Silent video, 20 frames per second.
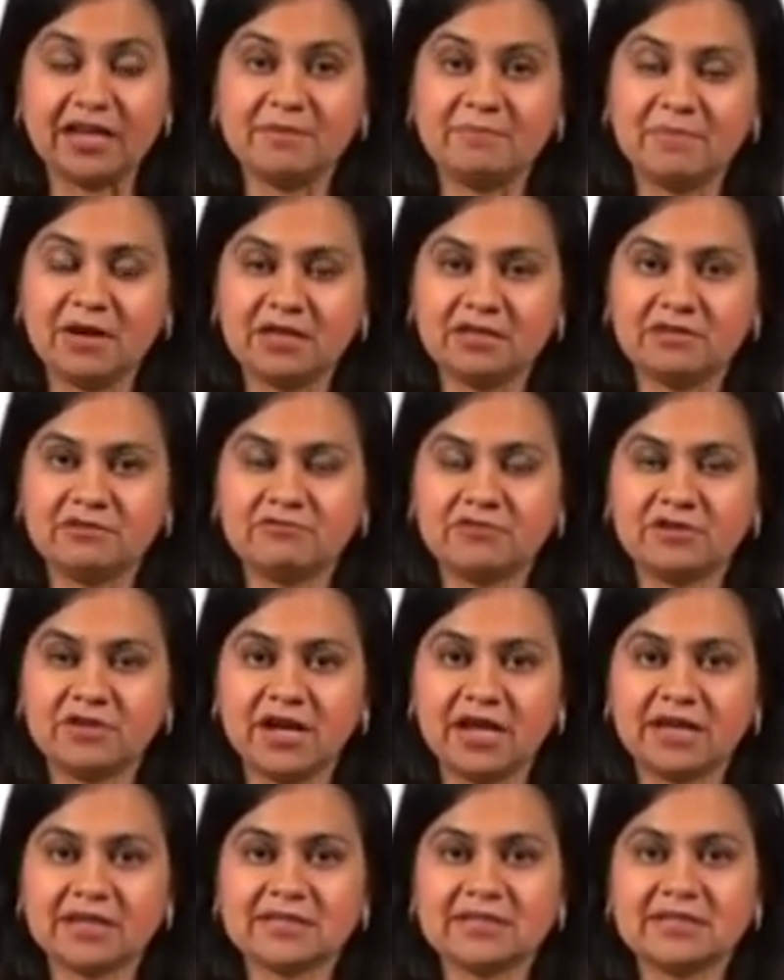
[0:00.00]
and a
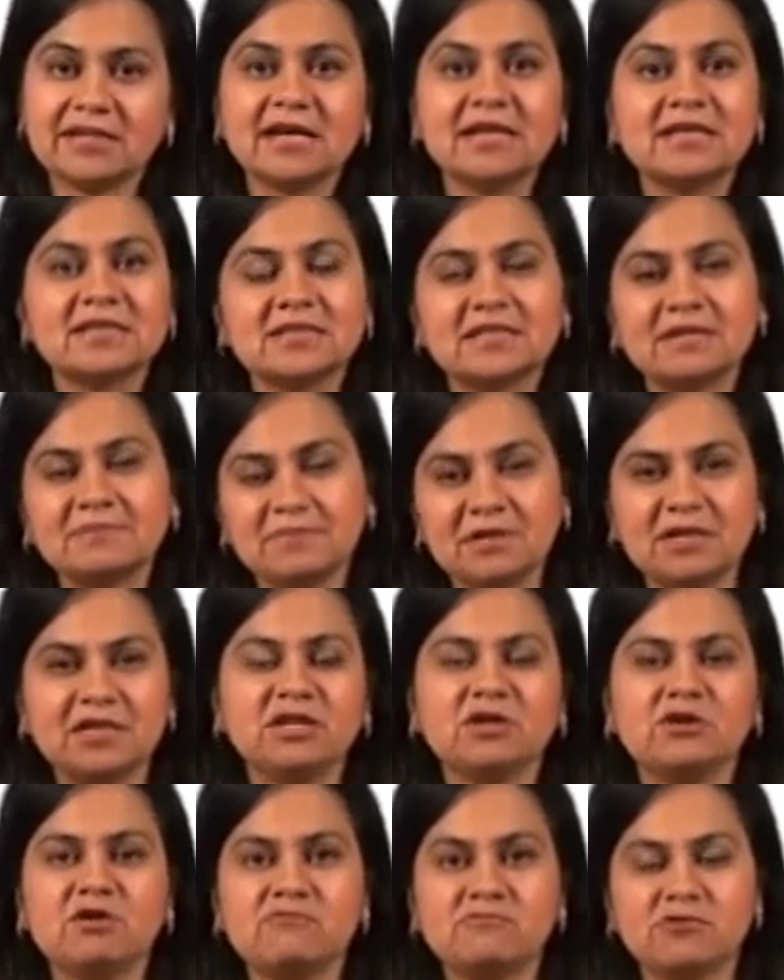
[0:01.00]
metaphor extends the
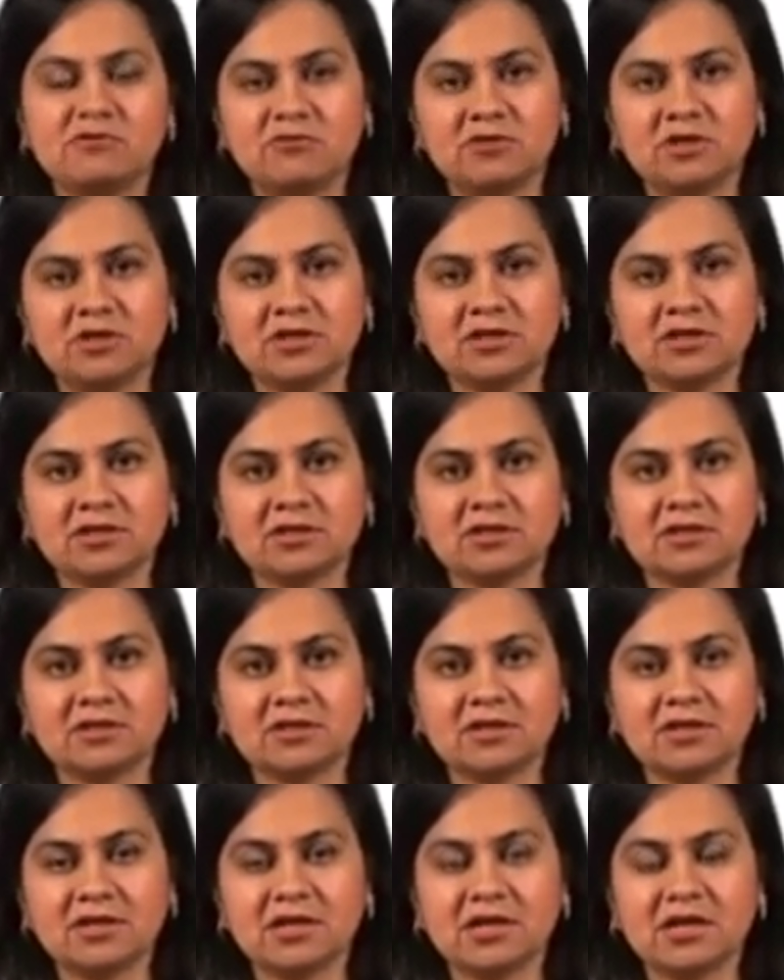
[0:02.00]
meaning of a work.
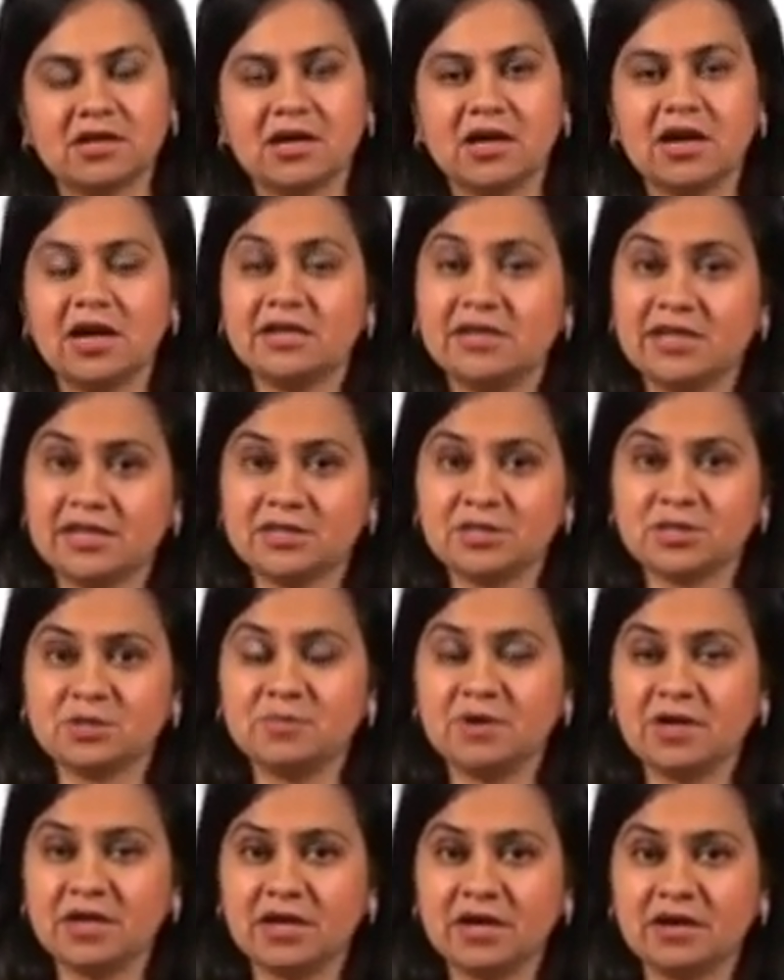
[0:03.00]
A
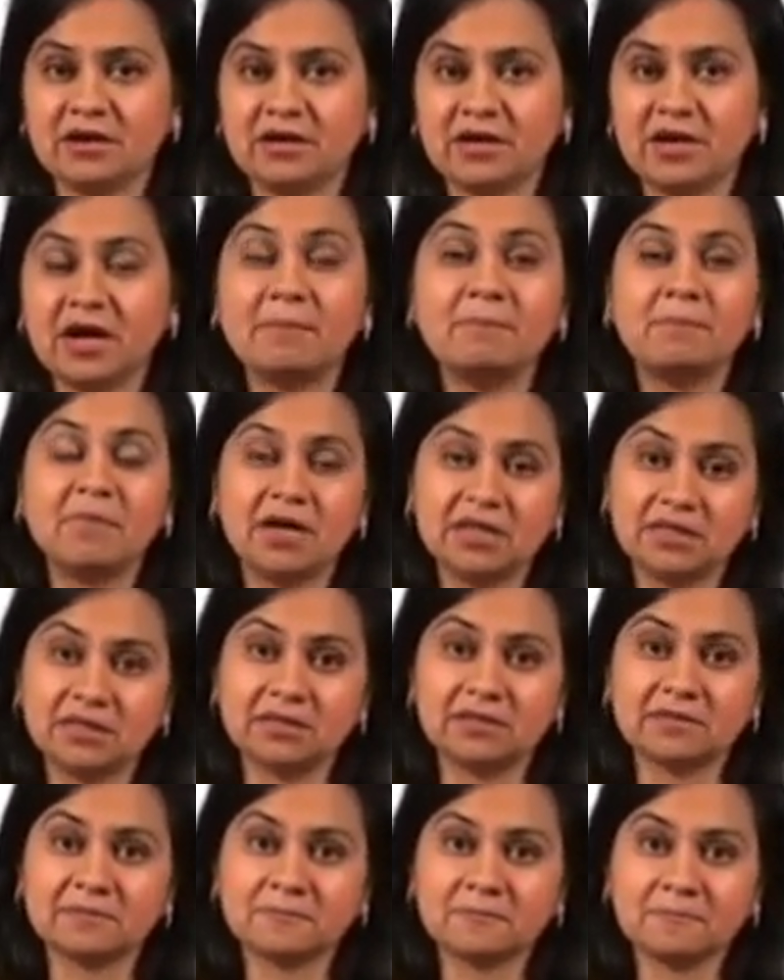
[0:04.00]
text may carry a
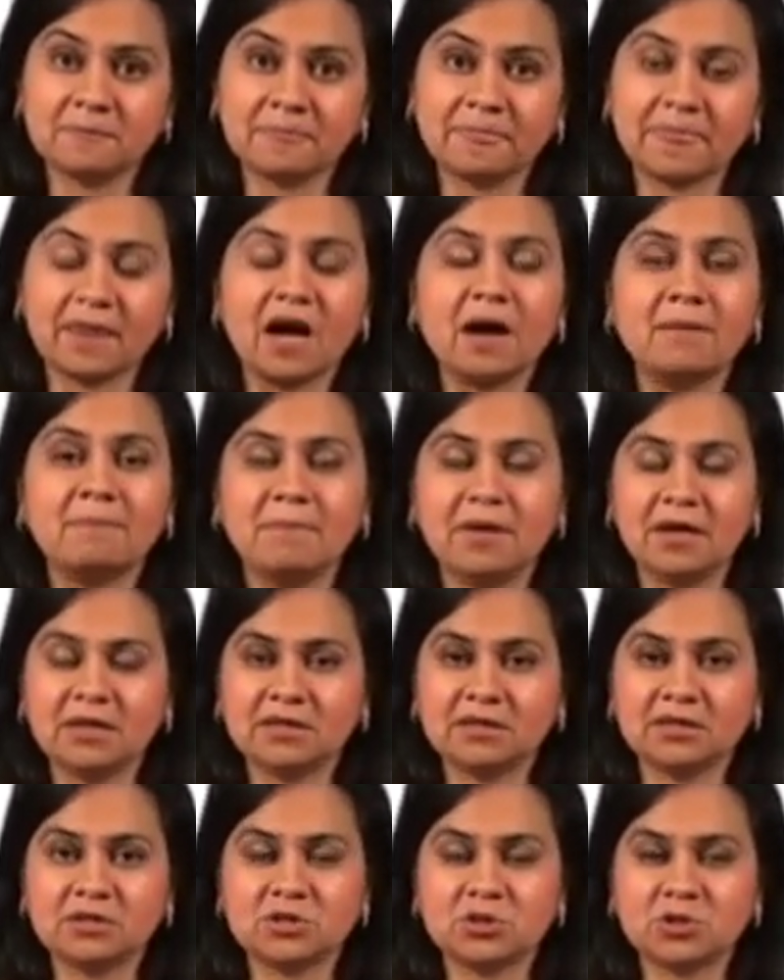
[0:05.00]
pun. A
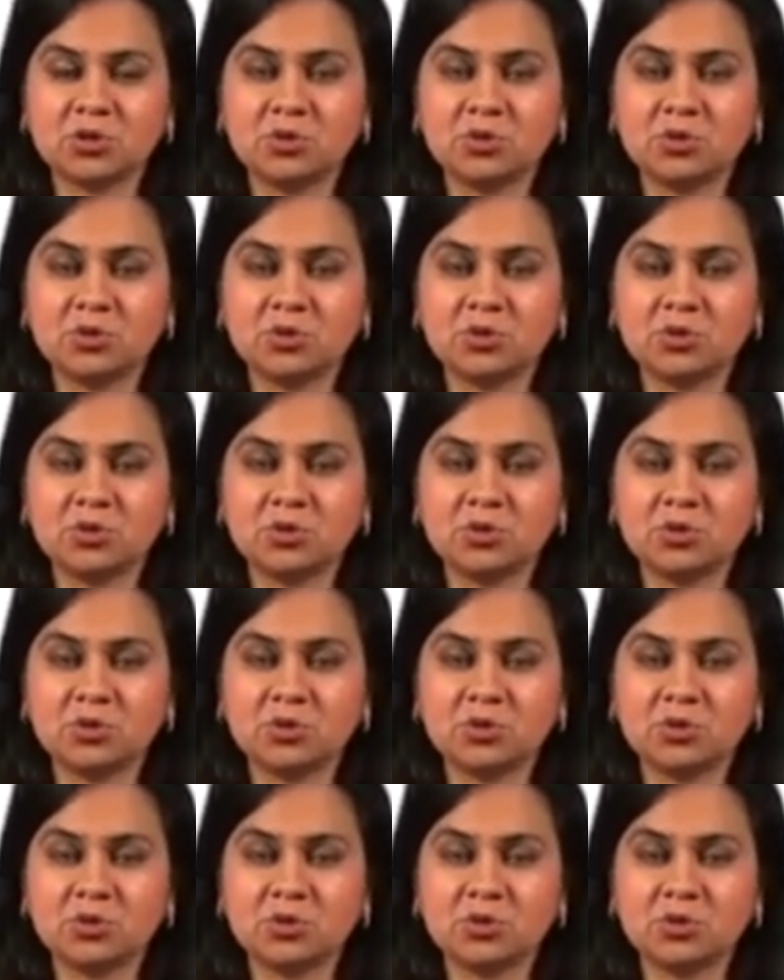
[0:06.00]
pun